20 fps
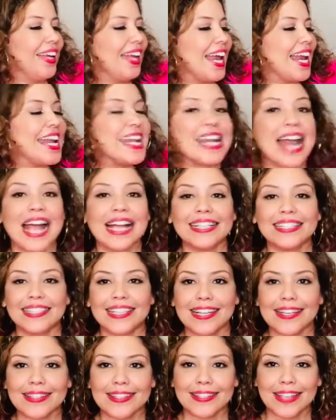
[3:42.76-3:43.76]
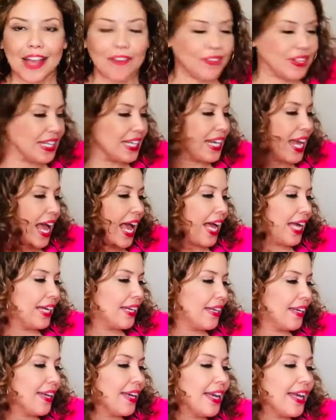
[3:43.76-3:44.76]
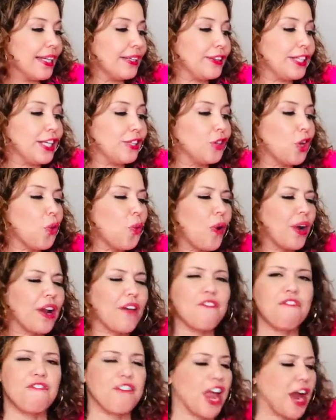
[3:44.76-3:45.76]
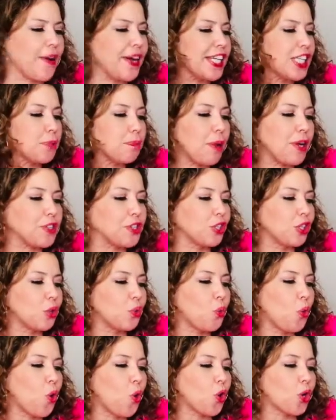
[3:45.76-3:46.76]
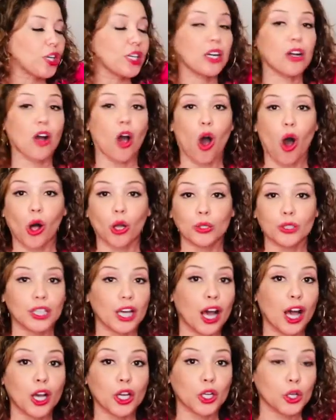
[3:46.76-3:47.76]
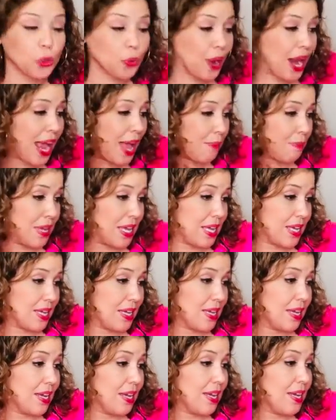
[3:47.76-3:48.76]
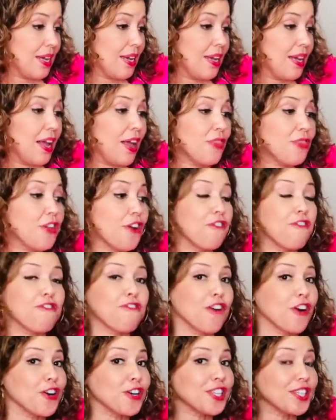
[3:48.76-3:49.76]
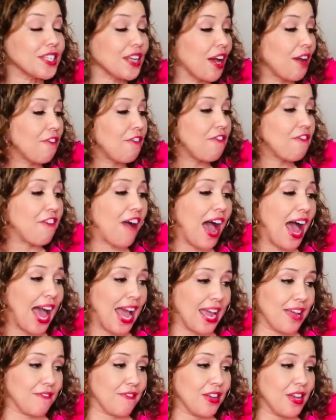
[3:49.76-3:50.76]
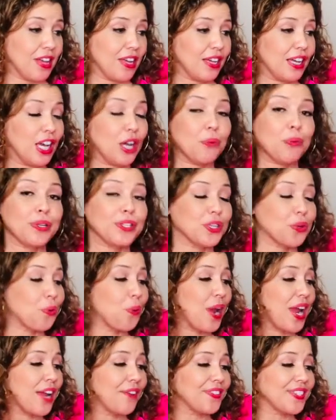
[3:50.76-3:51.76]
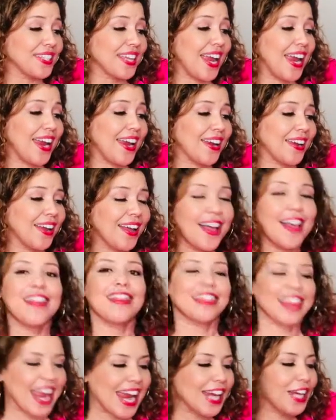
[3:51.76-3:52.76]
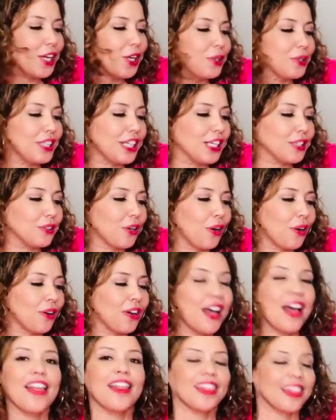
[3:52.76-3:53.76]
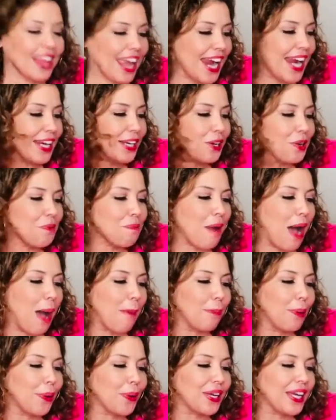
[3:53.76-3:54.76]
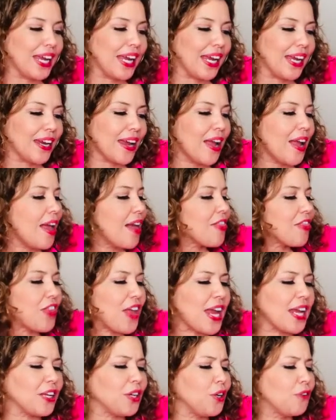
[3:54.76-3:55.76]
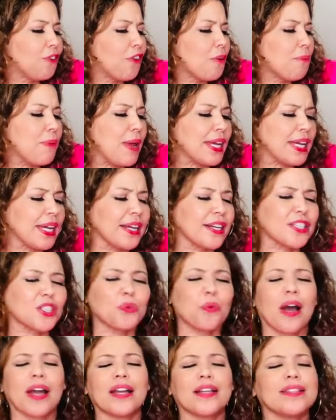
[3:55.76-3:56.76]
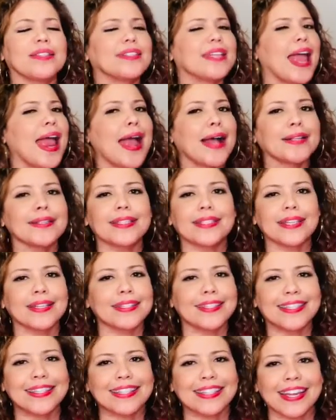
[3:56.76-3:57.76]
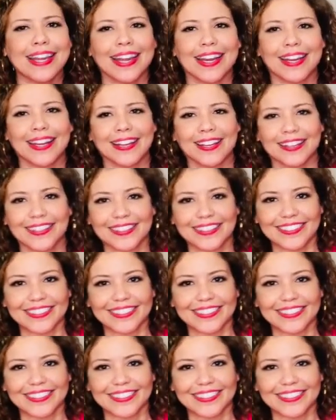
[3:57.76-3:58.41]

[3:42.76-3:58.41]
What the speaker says: In 1979, Tito won a very special award called a Grammy. The first of 5. It was a way of saying, thank you, Tito. Thank you, Mambo King. Thank you for making us want to dance and sing.